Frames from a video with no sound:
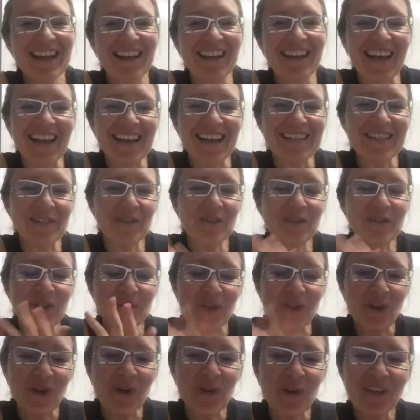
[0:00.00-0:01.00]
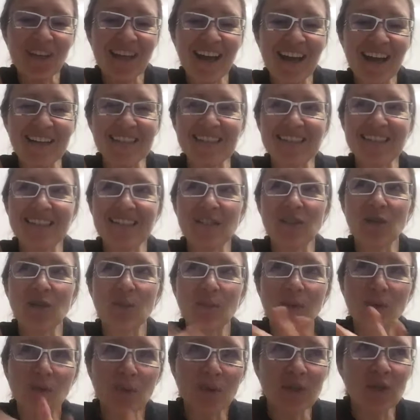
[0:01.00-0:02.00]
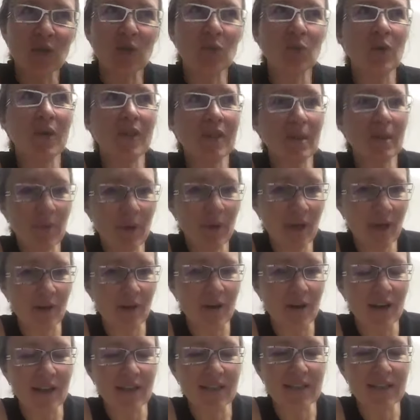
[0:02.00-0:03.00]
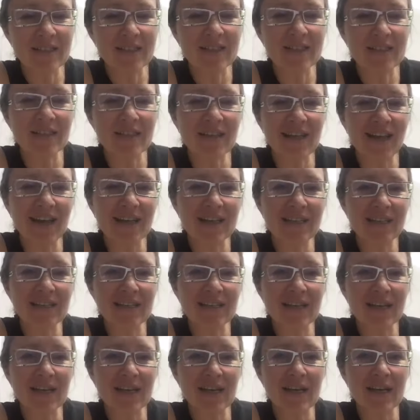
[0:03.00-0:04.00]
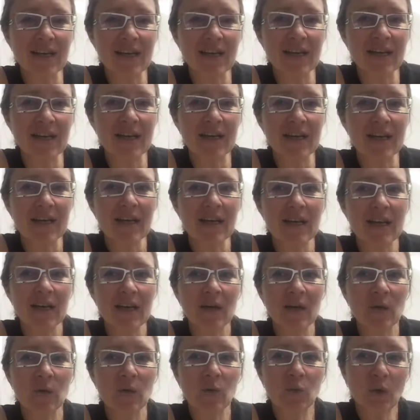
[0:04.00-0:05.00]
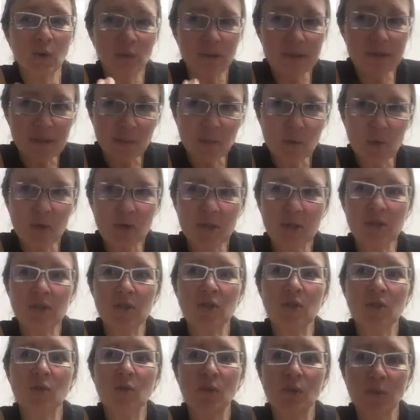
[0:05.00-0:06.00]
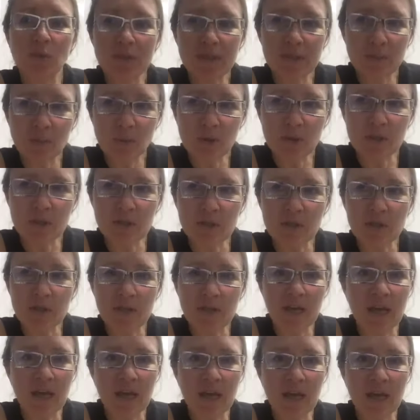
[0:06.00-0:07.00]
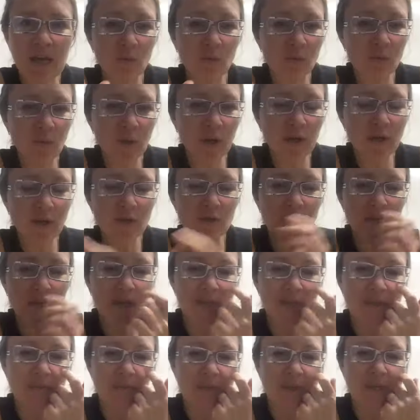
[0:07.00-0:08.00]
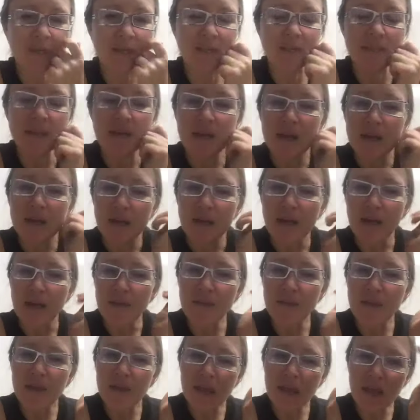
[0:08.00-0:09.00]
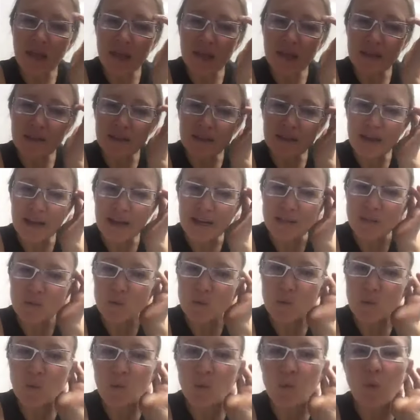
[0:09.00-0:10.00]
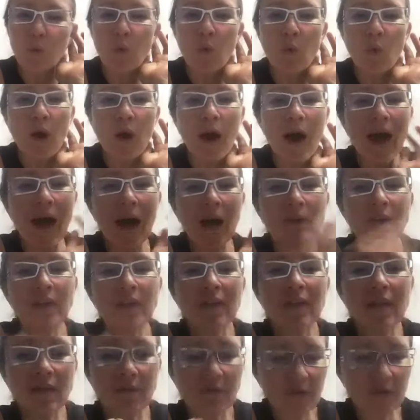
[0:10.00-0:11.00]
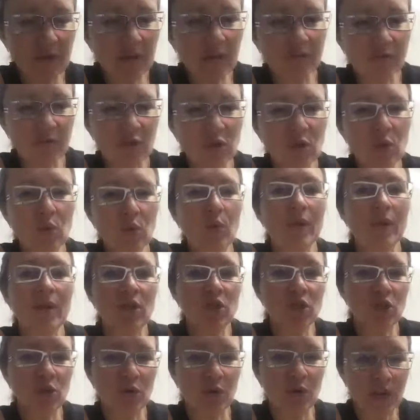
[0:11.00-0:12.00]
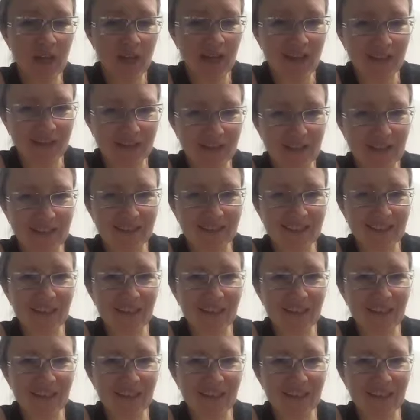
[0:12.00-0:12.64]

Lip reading: Yeah. So, you know, yes. So between you and the parents, yes. What was important to you? What was important to them? Where did you guys meet? And then, yes, how did it feel for you when the journey ended?